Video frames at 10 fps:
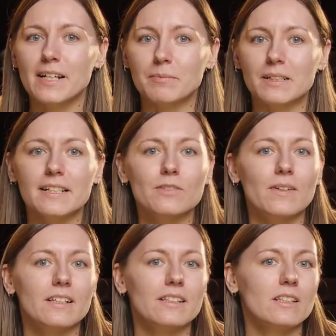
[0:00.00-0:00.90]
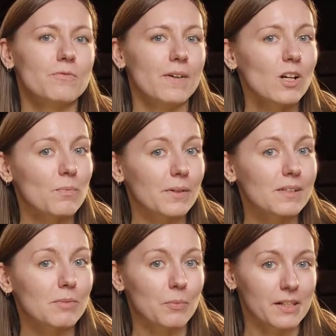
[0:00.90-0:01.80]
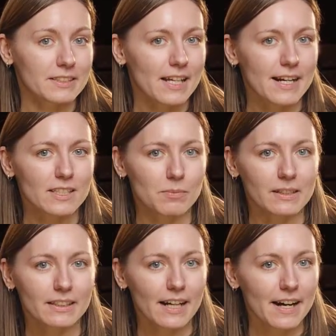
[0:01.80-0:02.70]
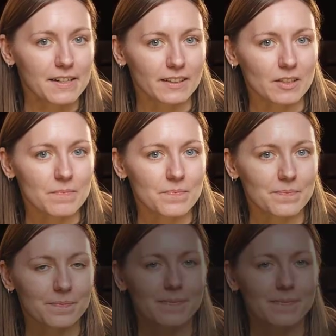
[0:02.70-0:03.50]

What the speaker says: variable is whether the developer populates the accessibility hierarchy.